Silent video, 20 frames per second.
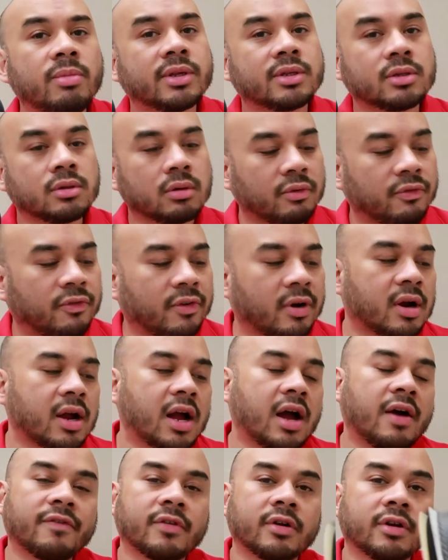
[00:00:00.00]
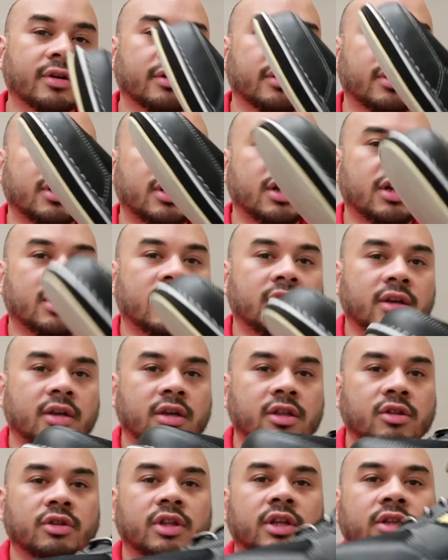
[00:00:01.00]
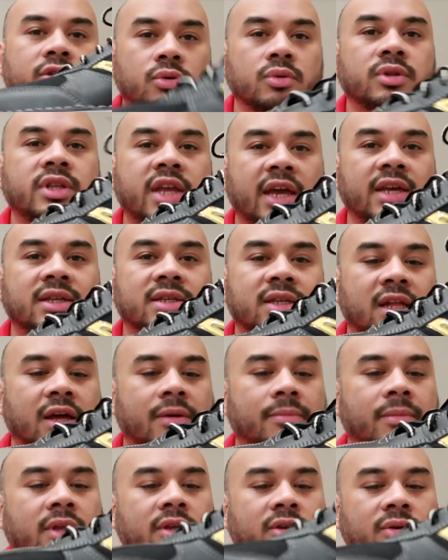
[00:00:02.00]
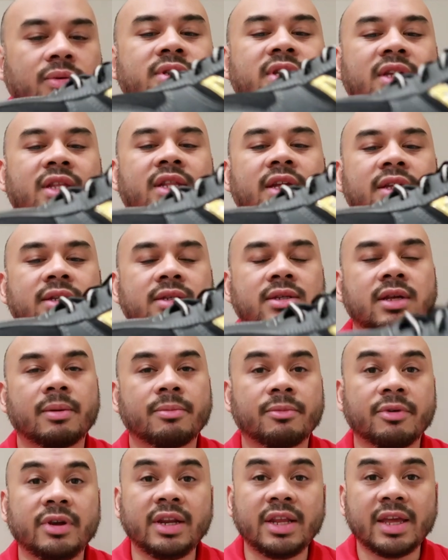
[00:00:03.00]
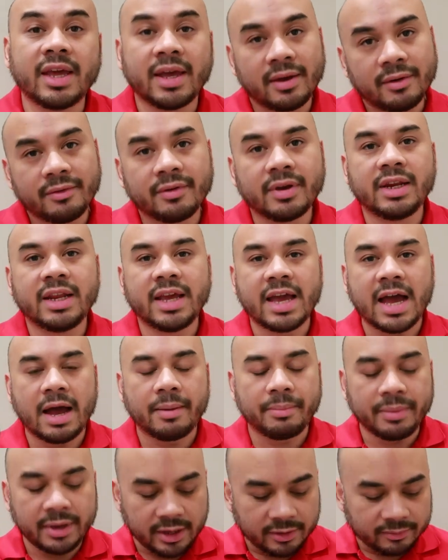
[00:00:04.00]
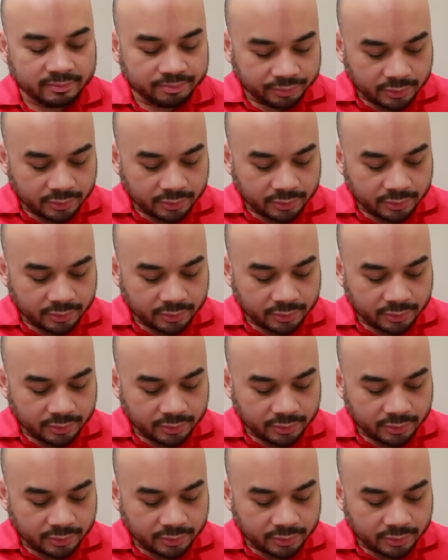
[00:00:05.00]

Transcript: But so far, after, you know, the 2 days that I've been using this, I'm really, really happy.